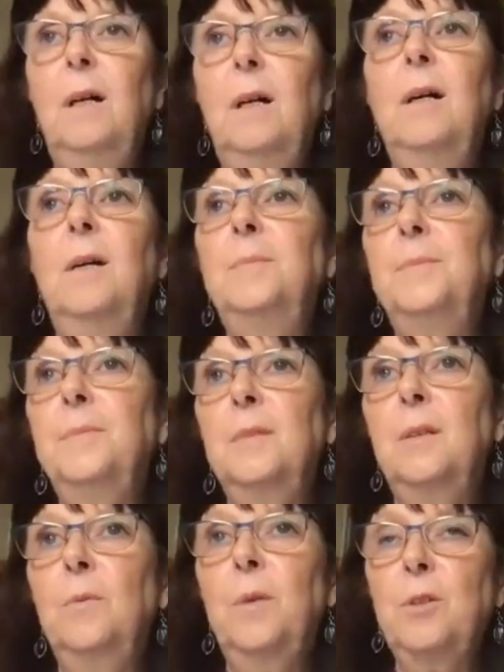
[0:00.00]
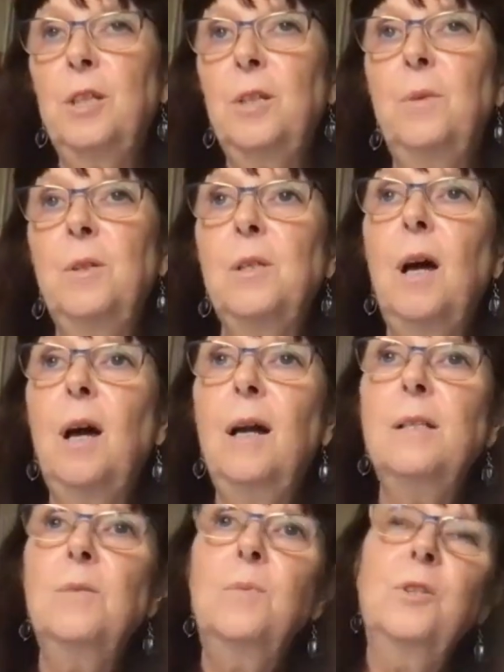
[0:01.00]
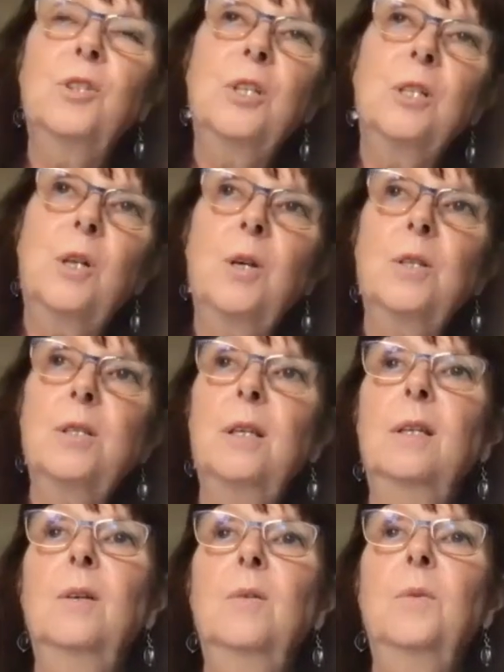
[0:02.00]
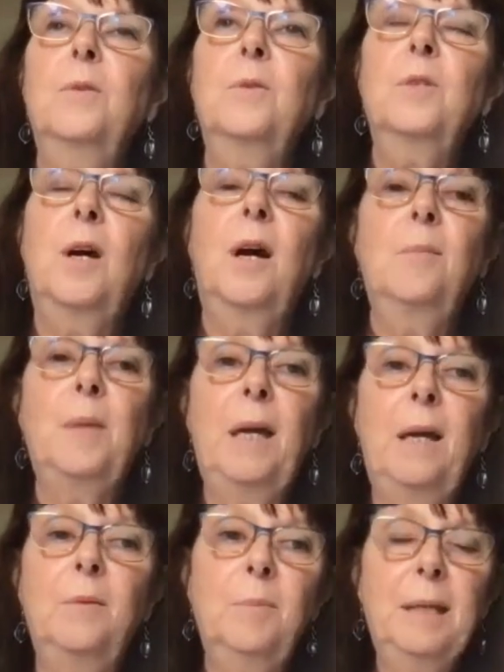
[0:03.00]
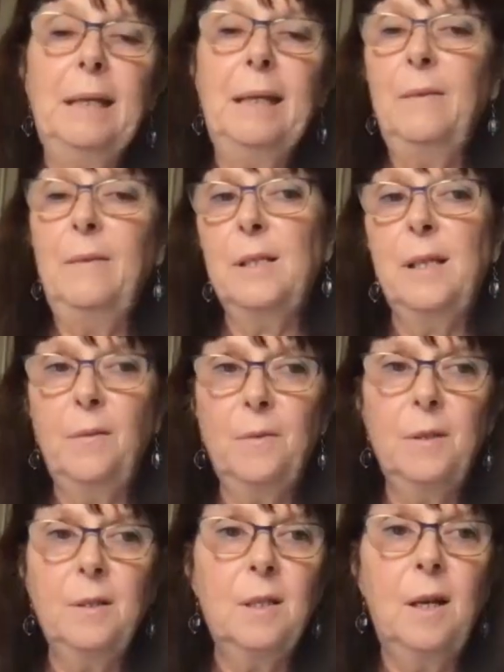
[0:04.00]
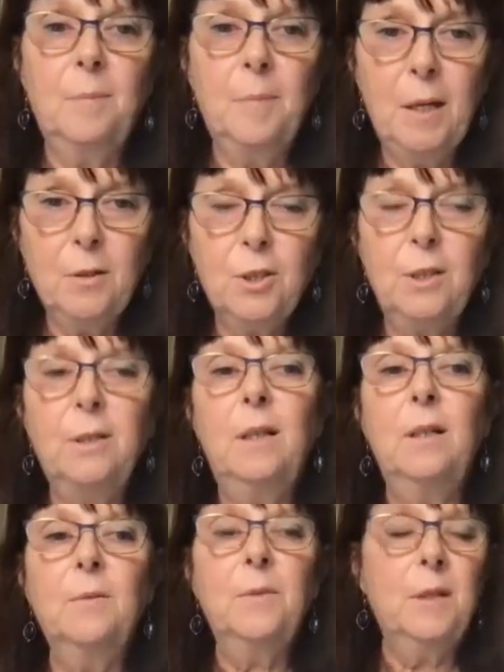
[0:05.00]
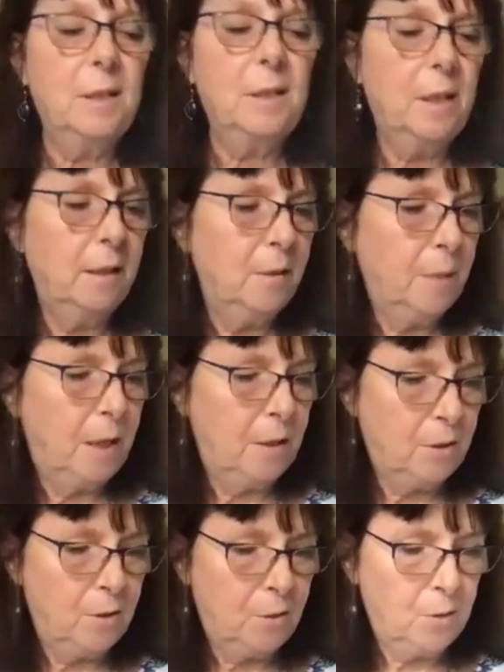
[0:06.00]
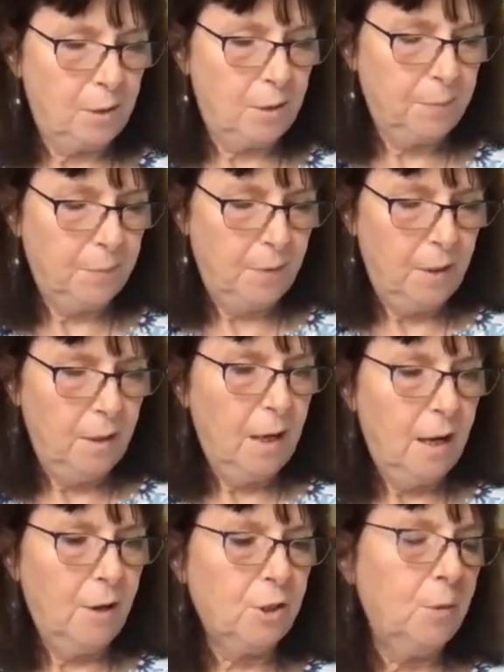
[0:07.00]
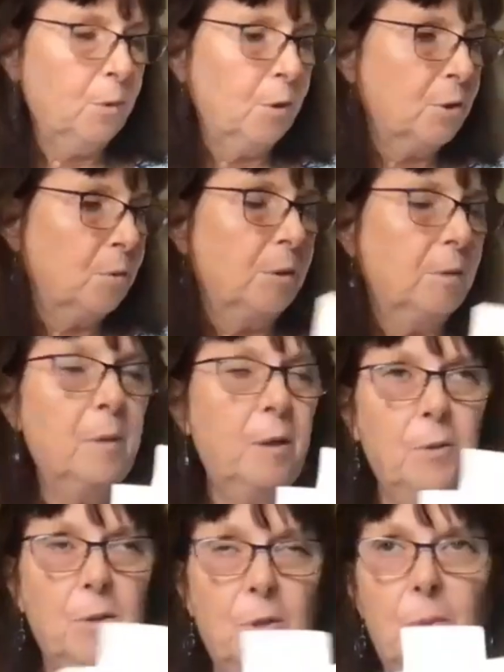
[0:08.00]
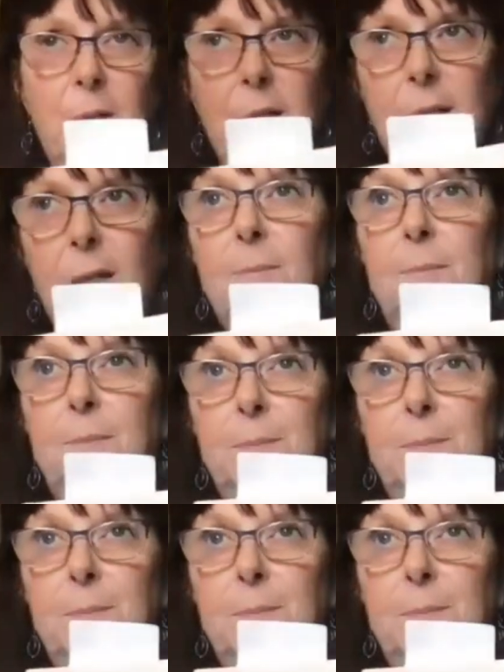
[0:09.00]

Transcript: um, where she resides, what she does with her time, and being in the seventh dimension of the ascended masters, and how she works with Mother Teresa,